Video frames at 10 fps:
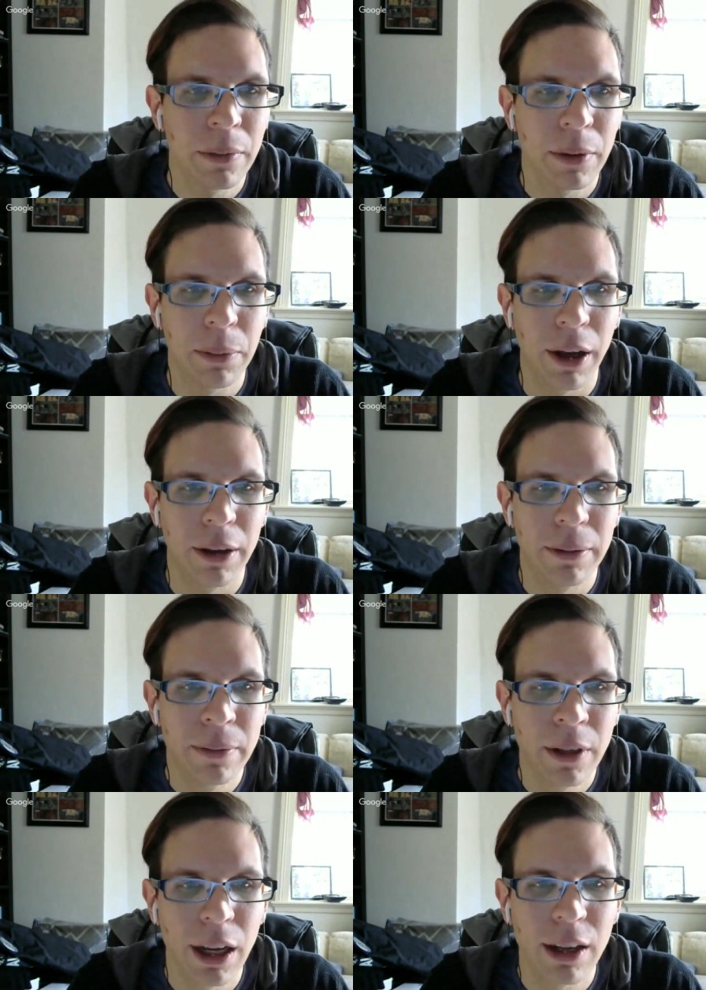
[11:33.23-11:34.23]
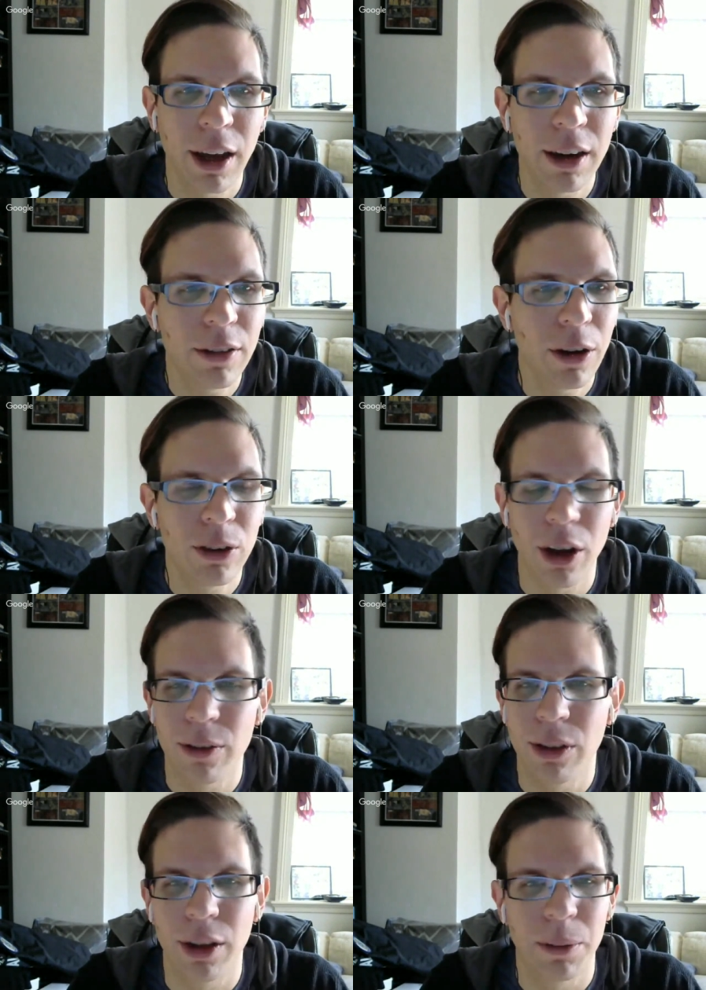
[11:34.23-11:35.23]
But it kind of goes
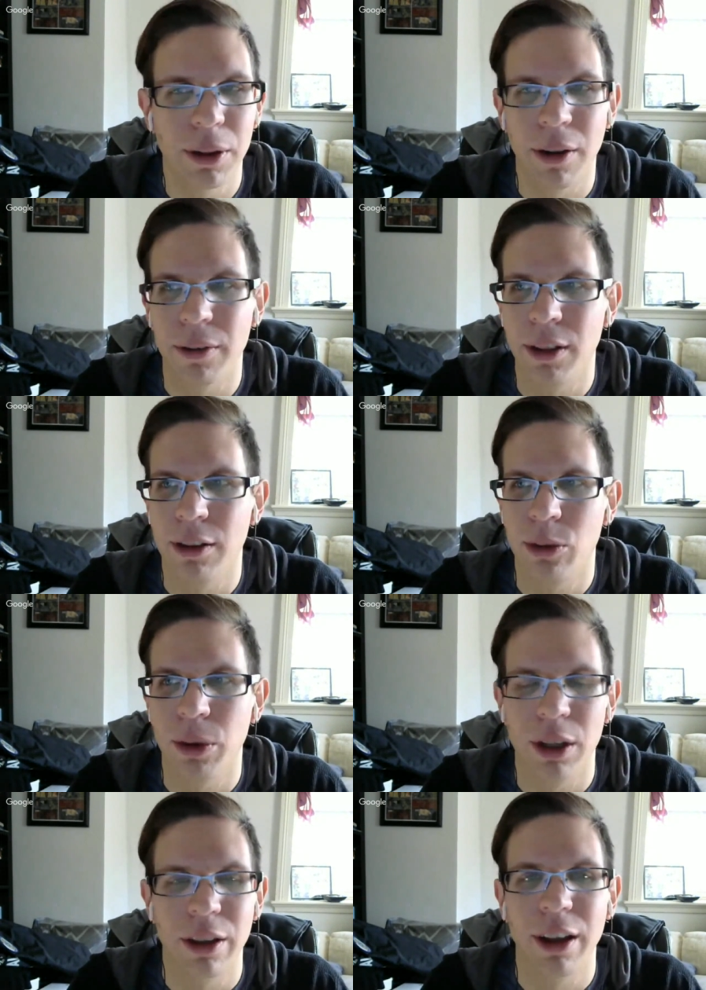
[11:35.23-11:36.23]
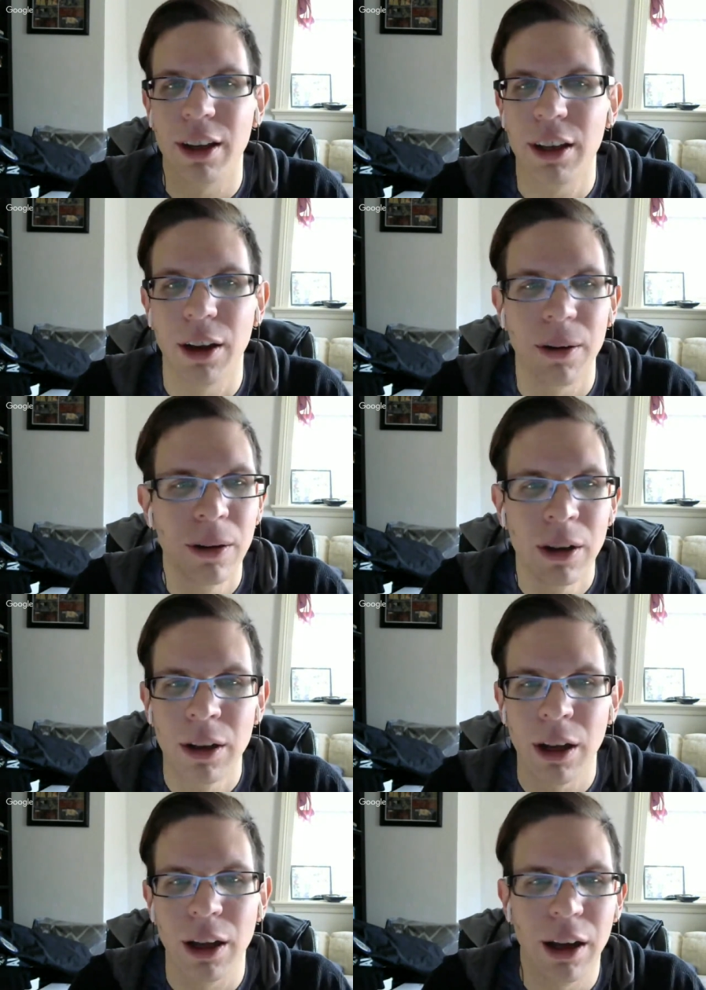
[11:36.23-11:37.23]
on theme with everything this week. Like, you know,
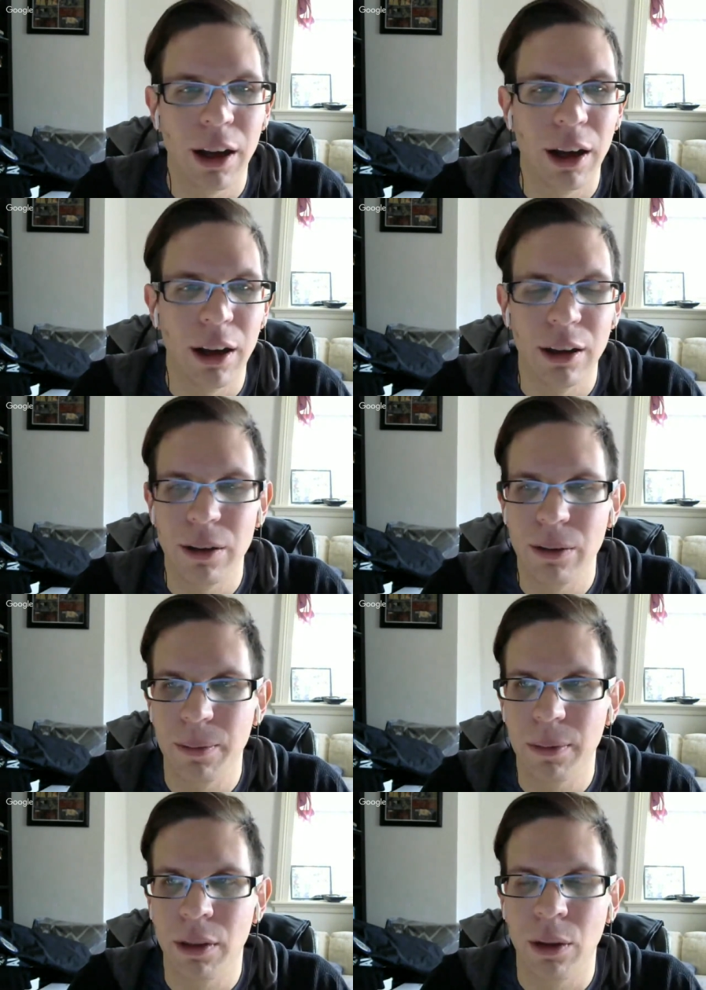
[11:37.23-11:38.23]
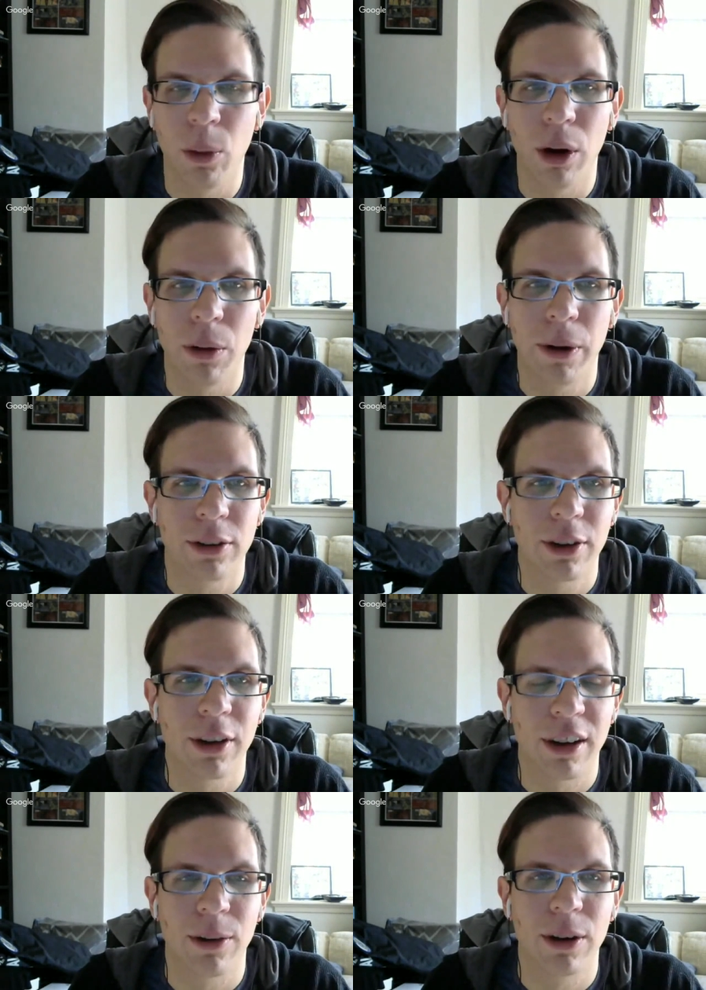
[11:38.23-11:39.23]
the WordPress
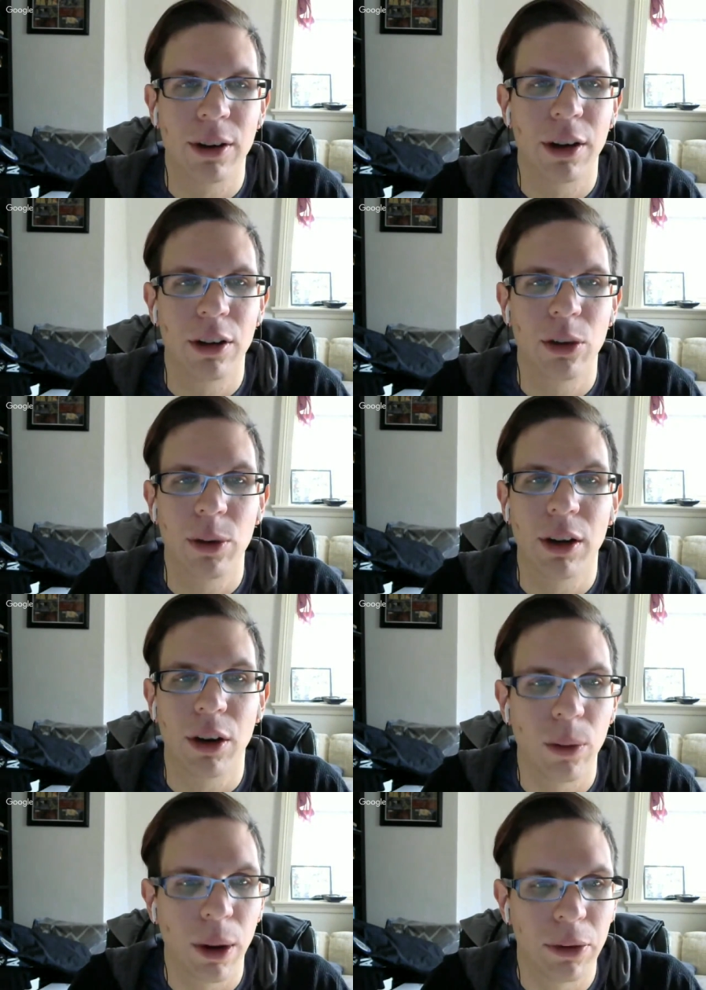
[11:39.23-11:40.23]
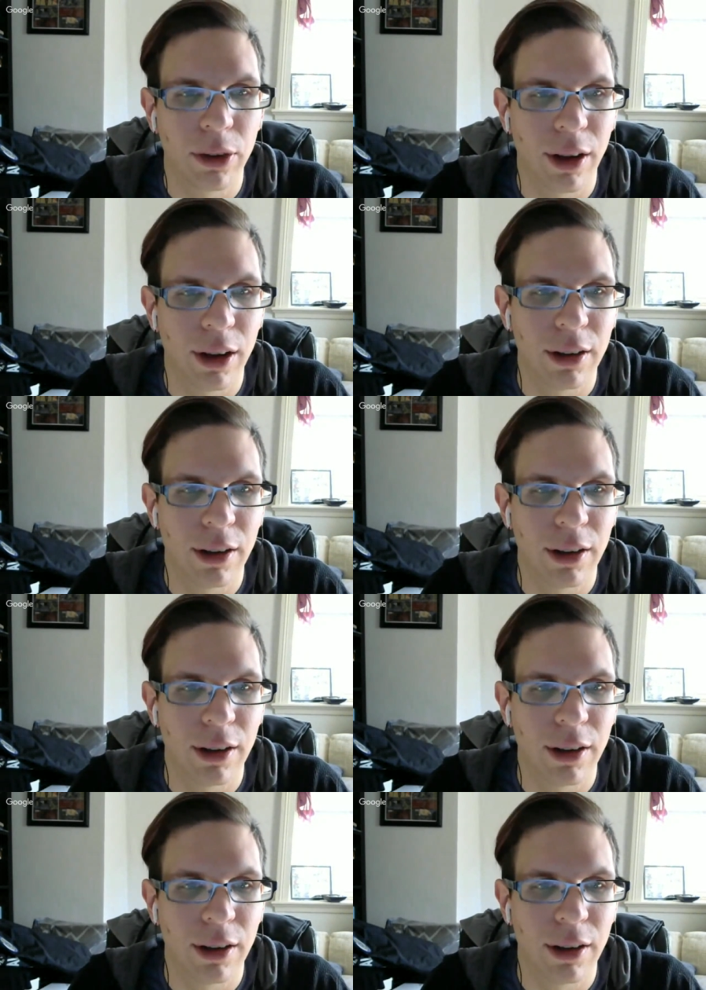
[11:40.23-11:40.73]
site going down, so we had no website.